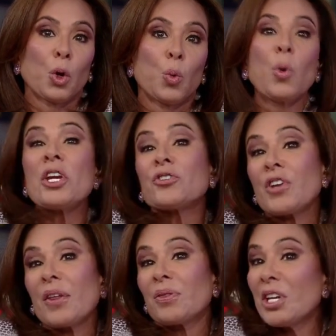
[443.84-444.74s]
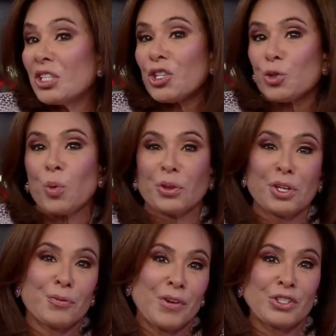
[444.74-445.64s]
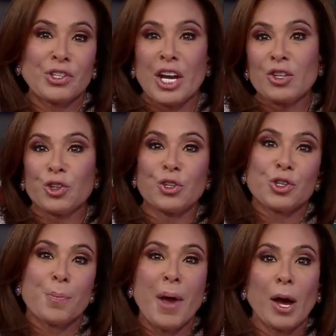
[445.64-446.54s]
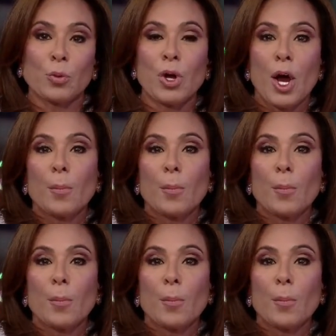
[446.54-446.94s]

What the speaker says: we said this is what the investigation is about,